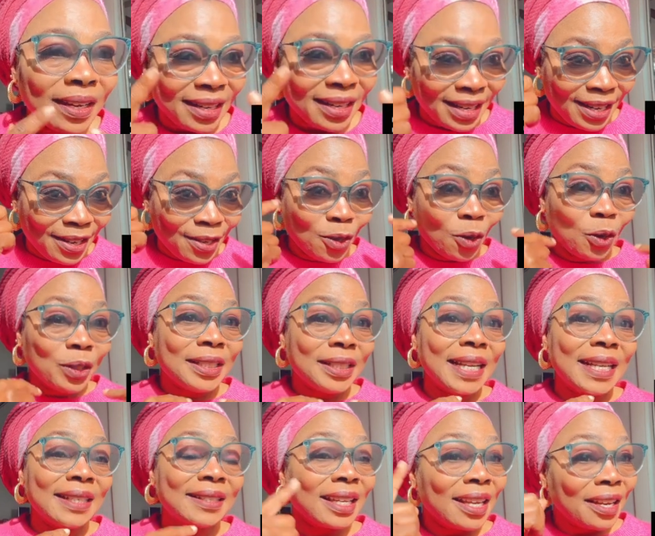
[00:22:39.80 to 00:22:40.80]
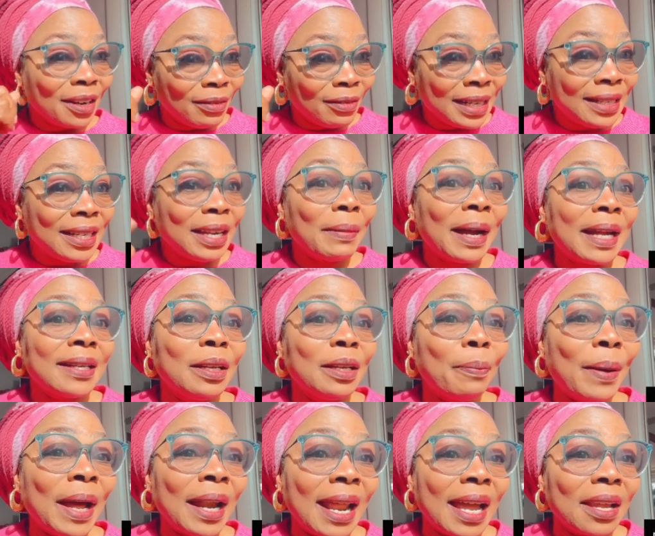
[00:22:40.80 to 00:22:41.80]
In those days, Redeemer and
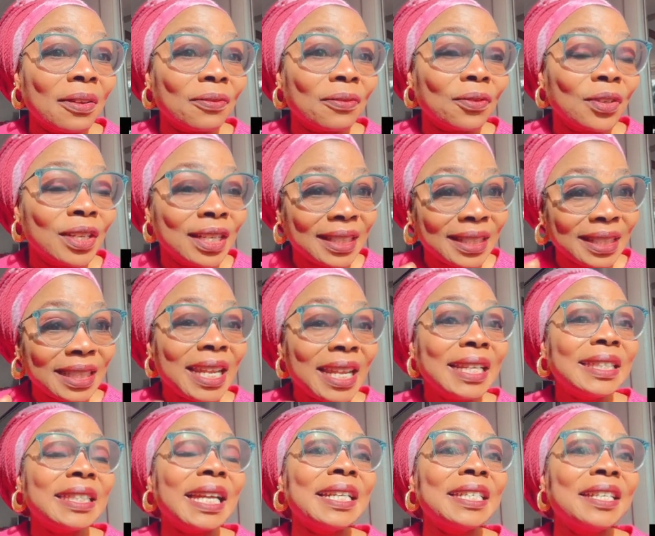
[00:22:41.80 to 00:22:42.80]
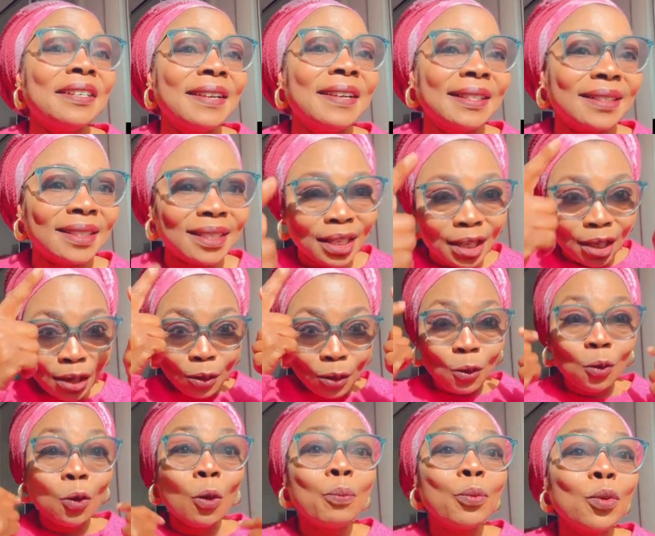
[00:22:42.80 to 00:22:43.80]
Deeper Life, CS and the rest, you
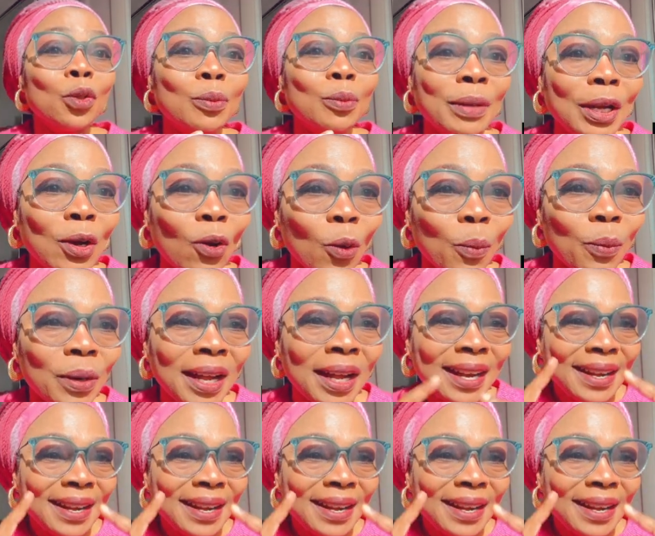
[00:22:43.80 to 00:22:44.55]
don't put makeup.